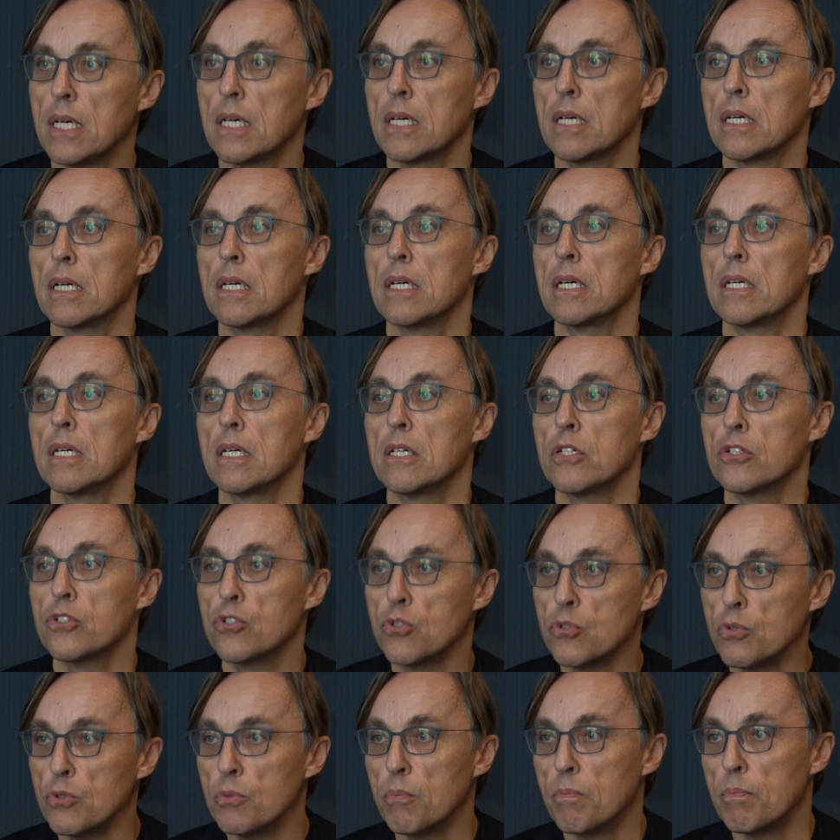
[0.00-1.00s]

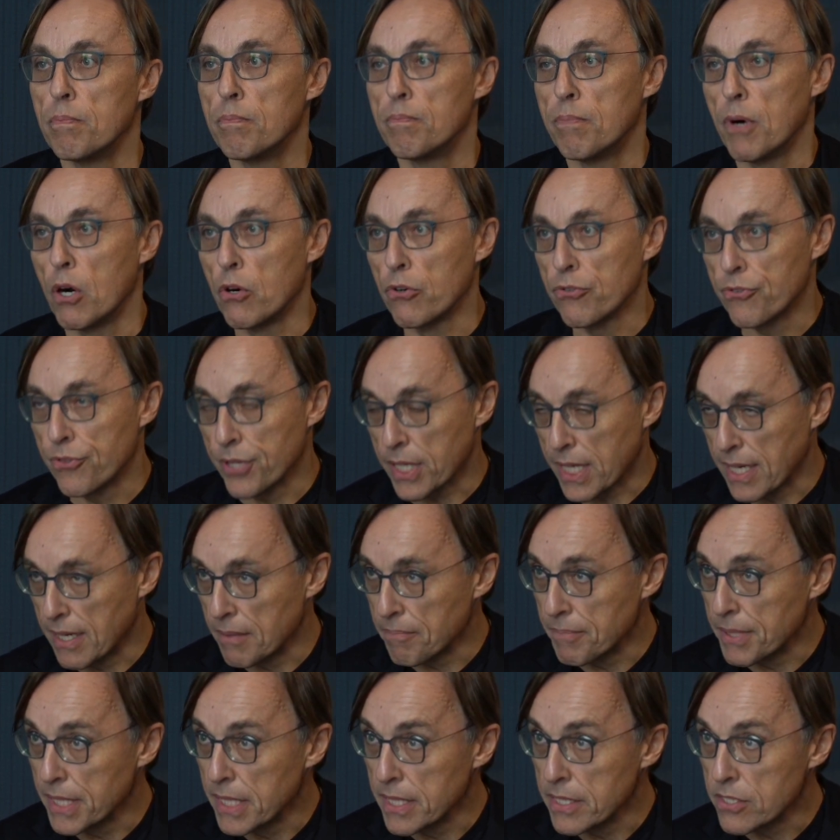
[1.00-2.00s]
to both the
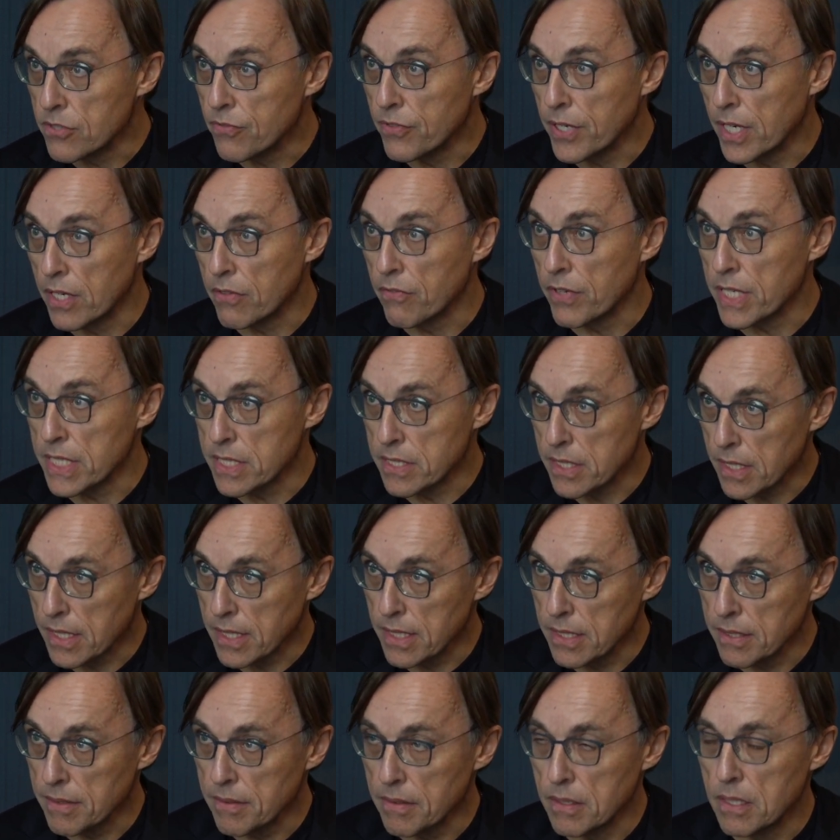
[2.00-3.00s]
companies we are investing
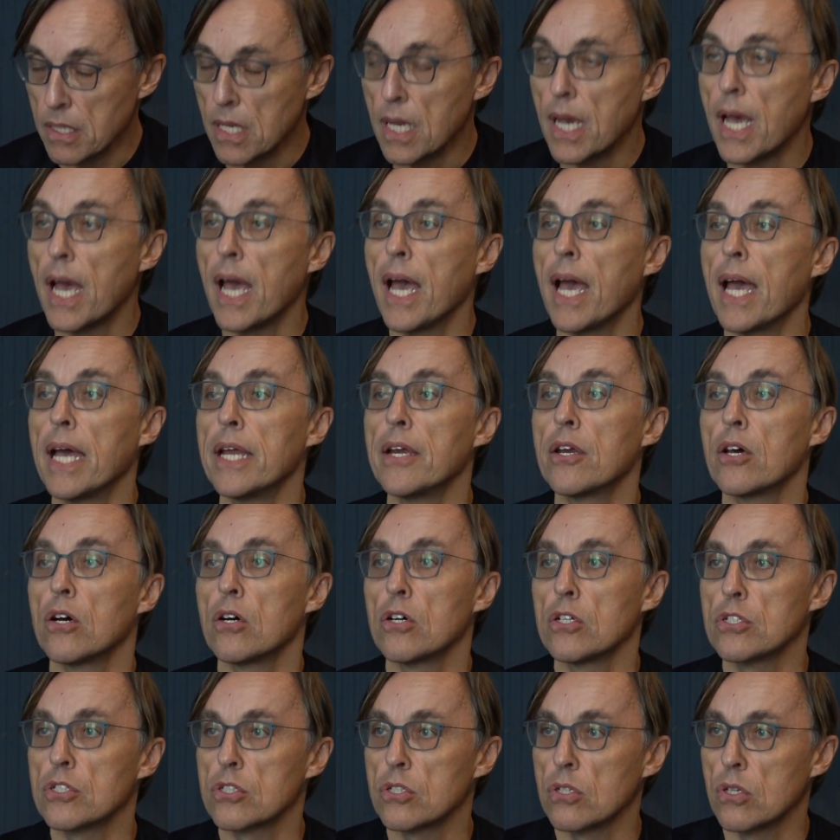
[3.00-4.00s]
in and
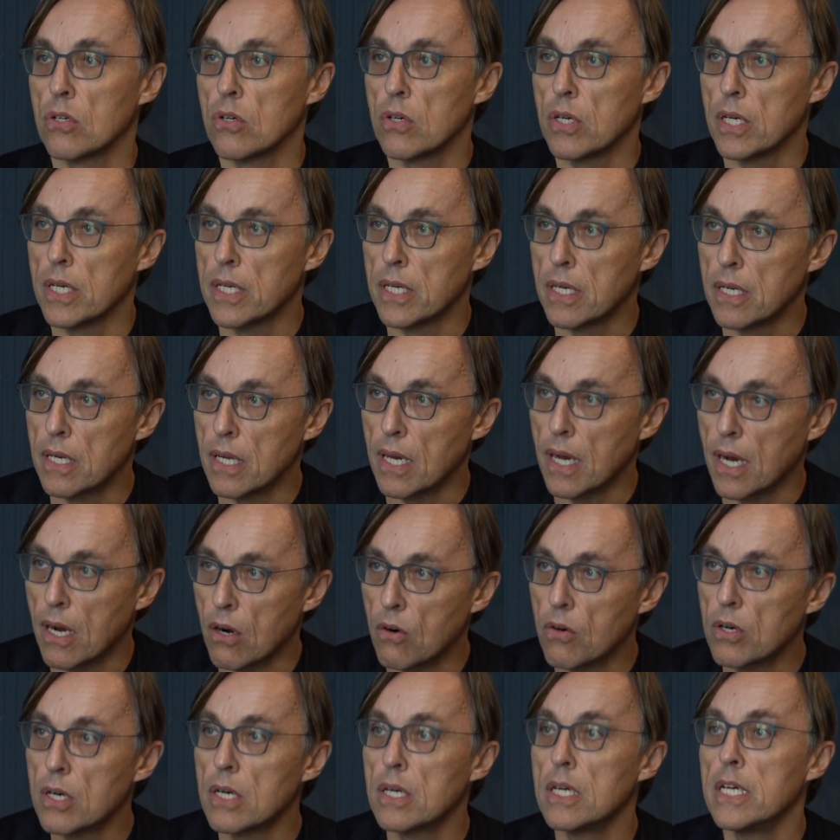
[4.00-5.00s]
also in
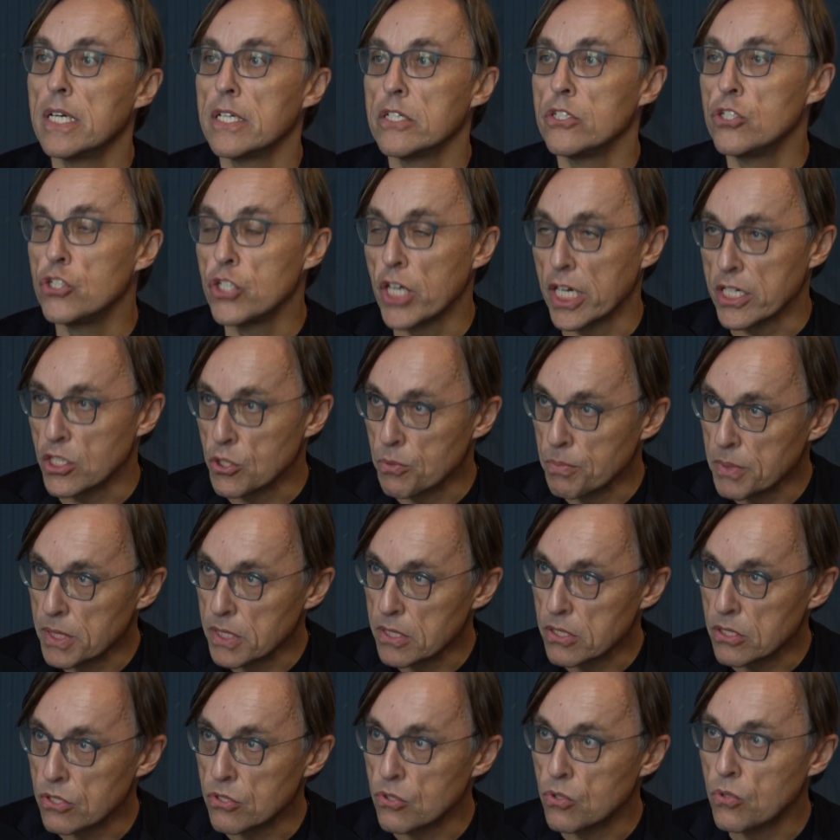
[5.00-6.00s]
our
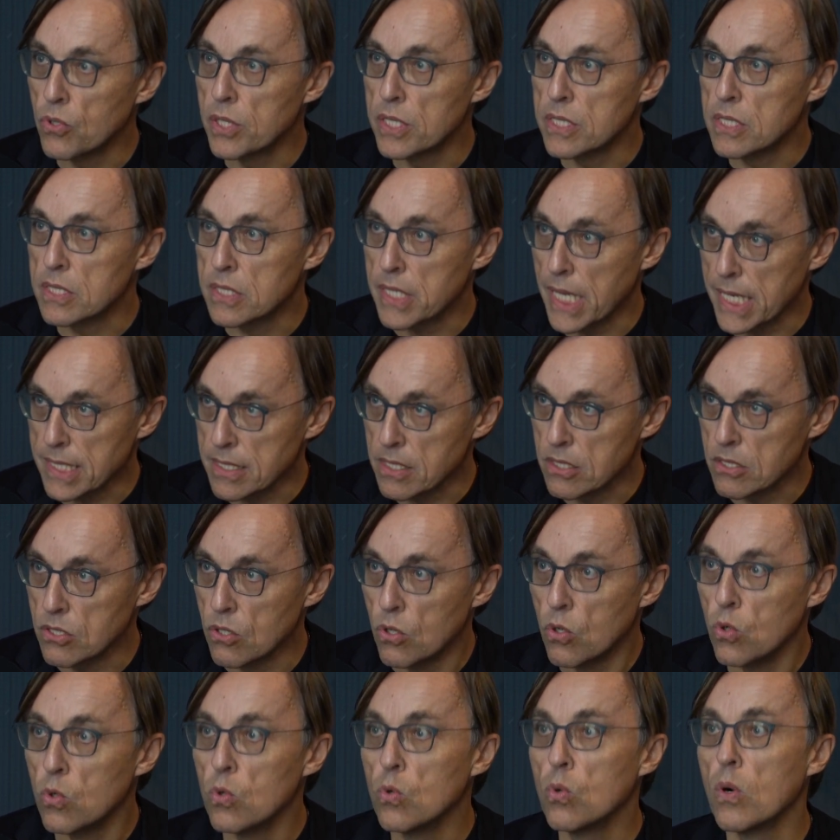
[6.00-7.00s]
judgment to assess
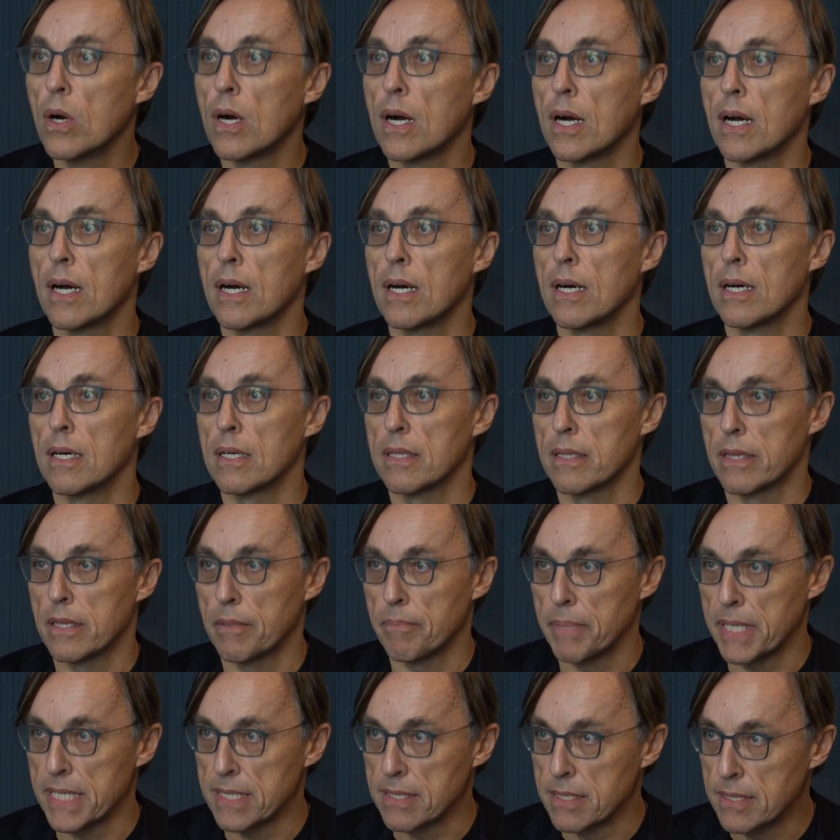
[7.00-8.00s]
who are the
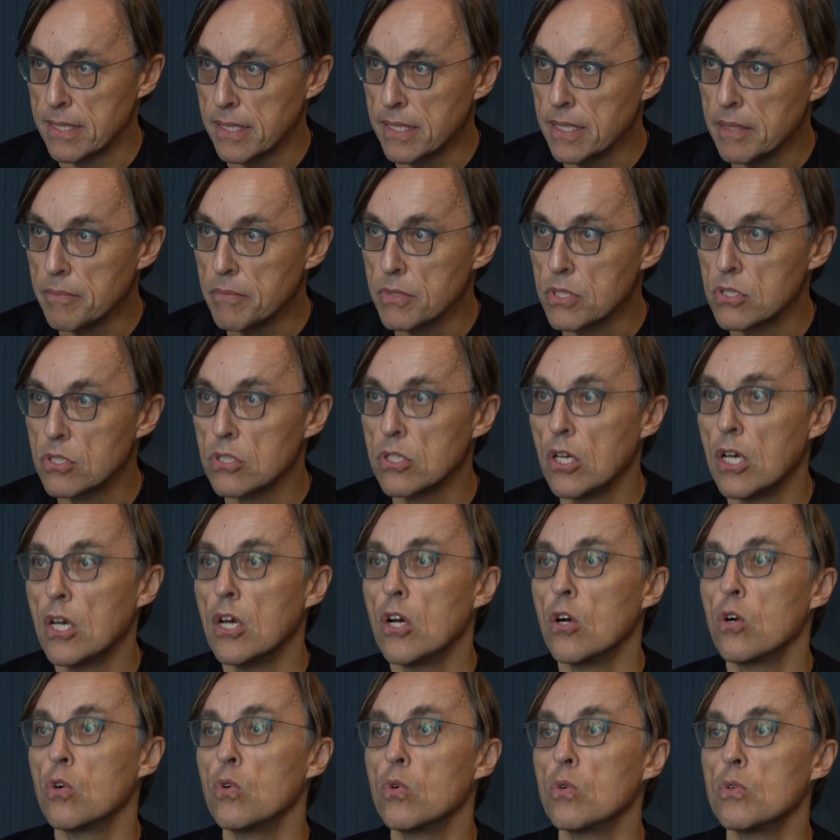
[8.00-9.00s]
best teams,
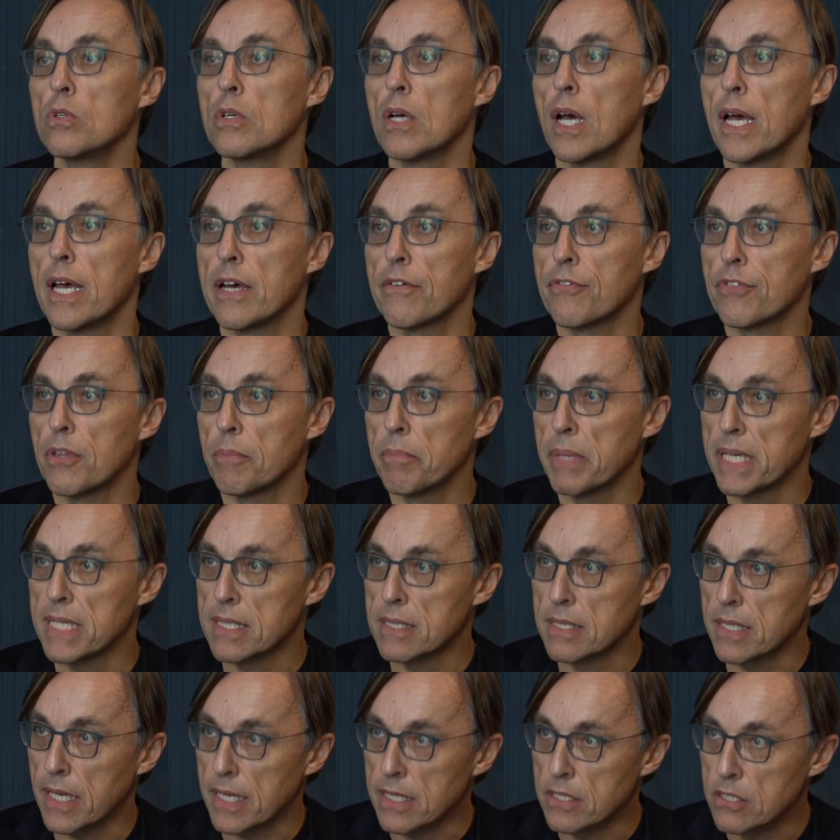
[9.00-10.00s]
who have the
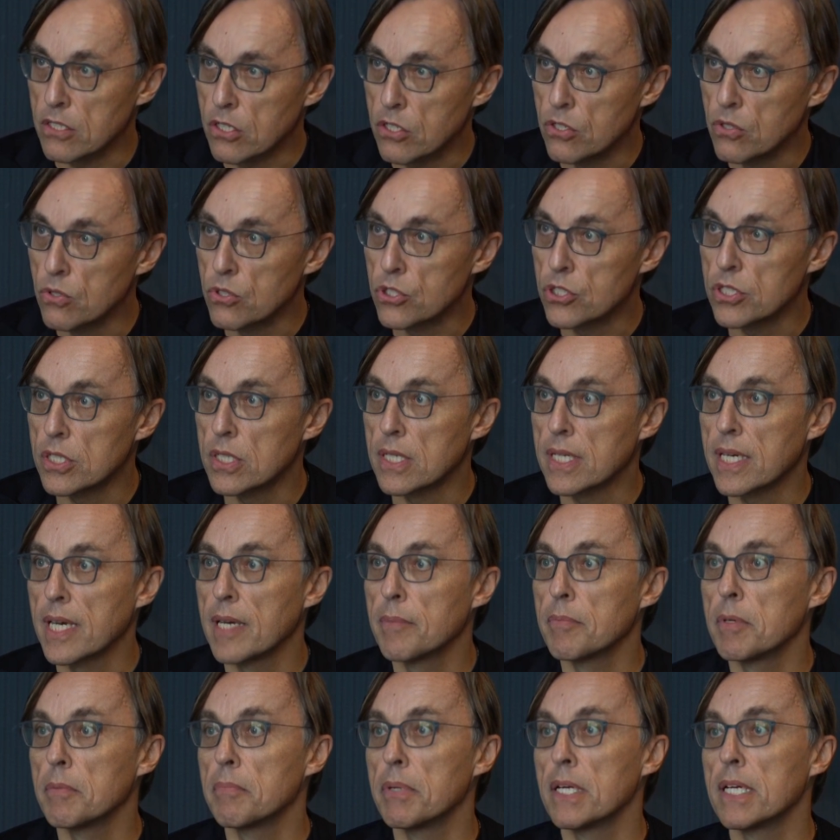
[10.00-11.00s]
best executional
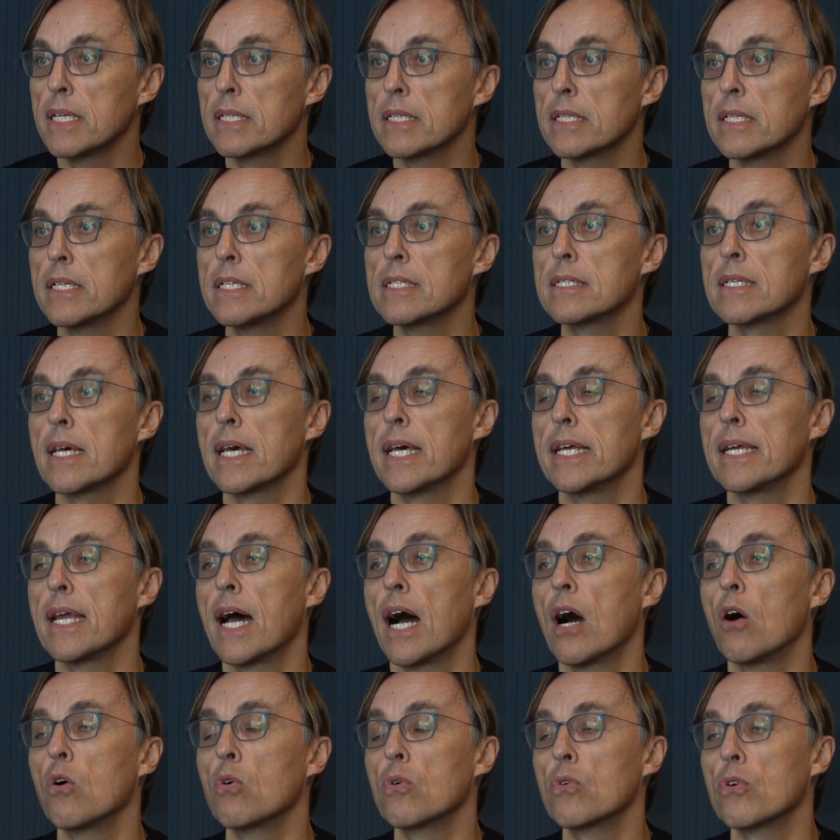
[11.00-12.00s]
capabilities, and
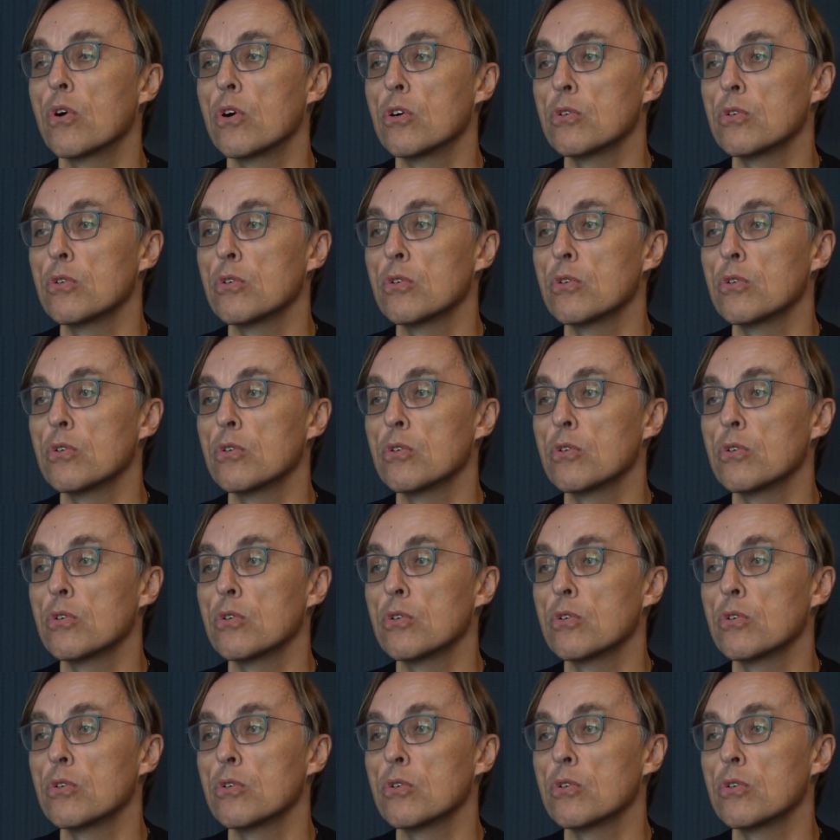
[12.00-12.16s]
how